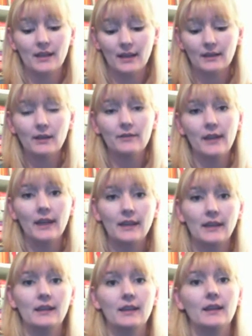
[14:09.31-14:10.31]
and I love
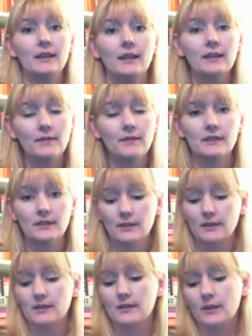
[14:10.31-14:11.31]
Katie, and I love this
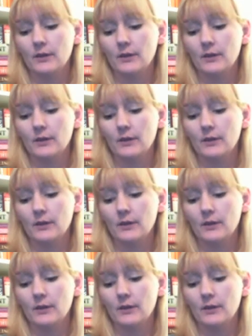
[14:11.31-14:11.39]
series.